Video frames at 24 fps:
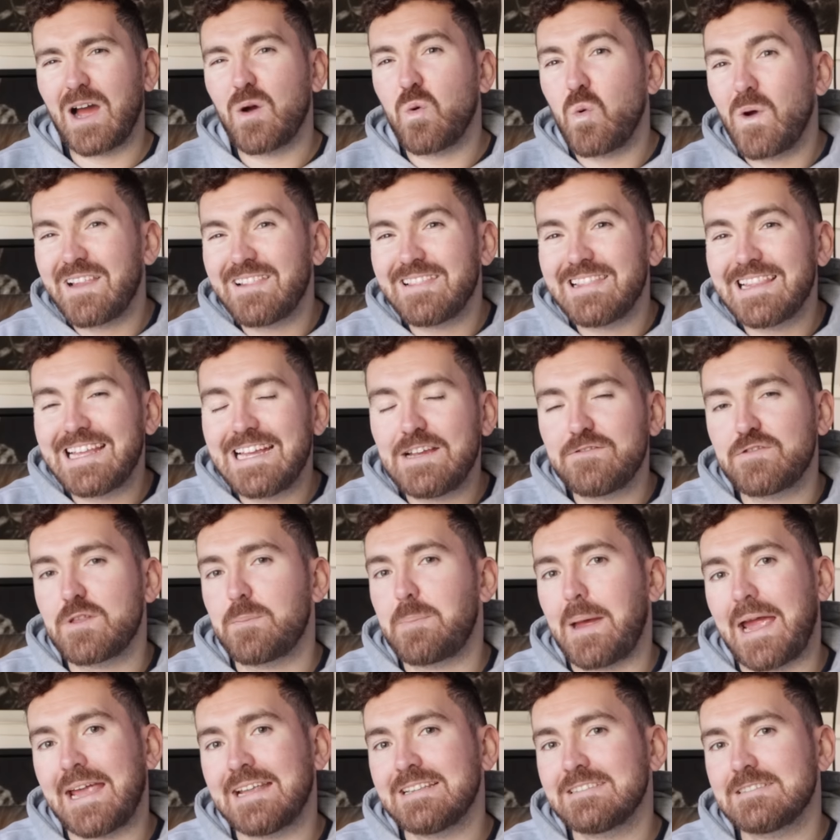I will leave the
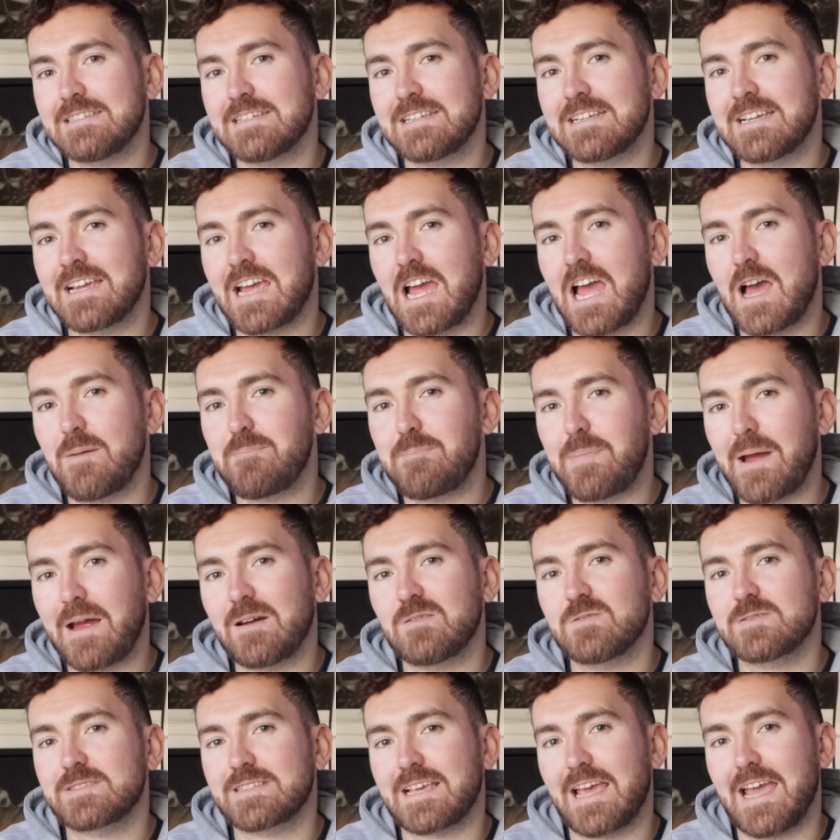painting
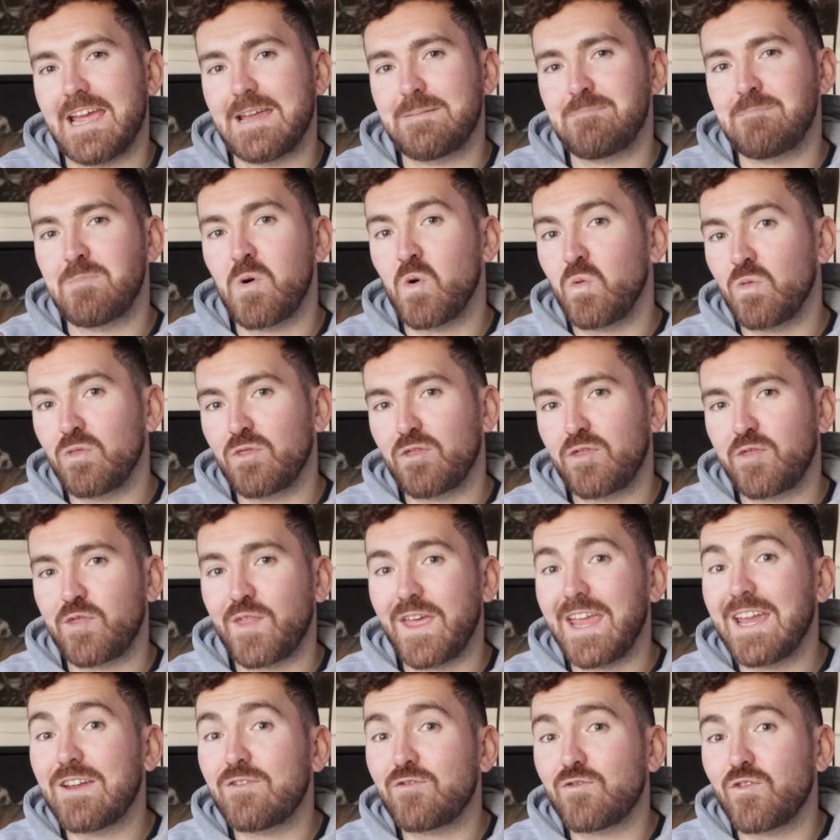about a month
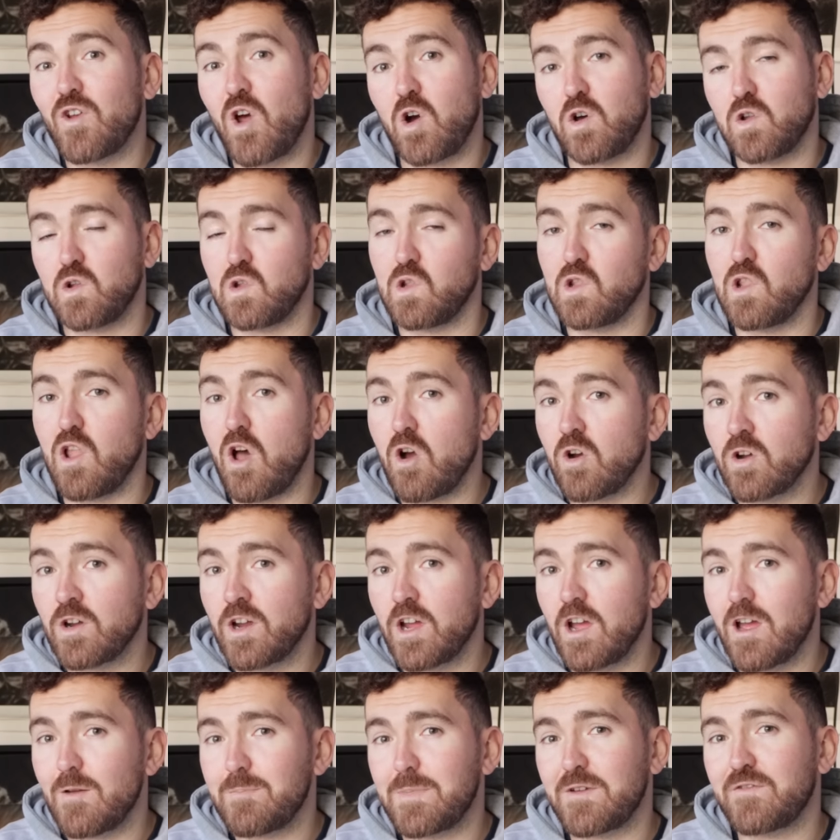if not
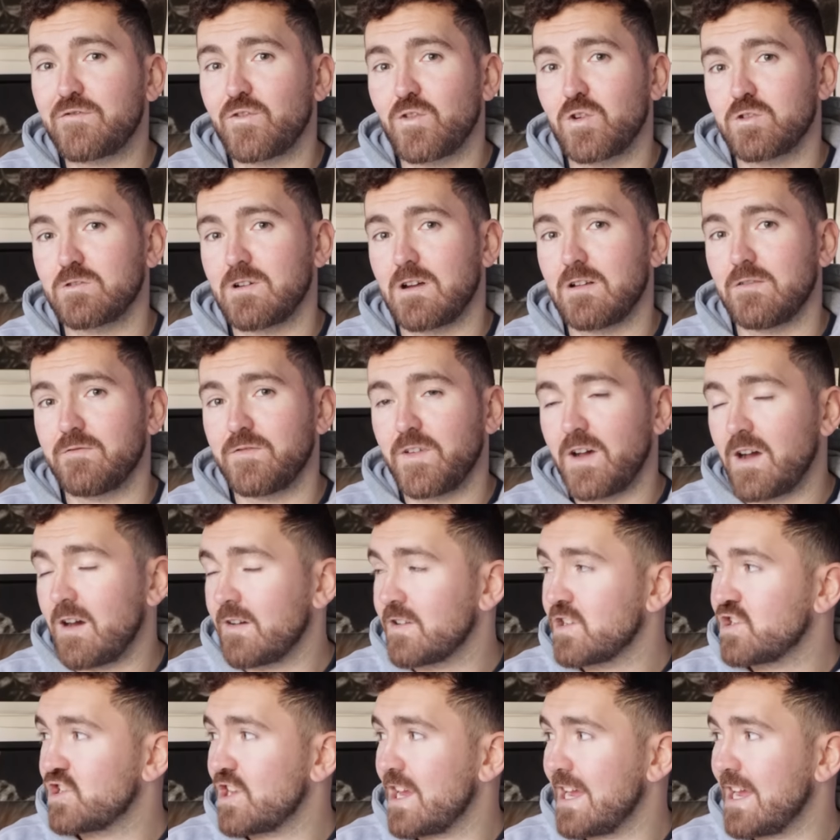longer before I'll varnish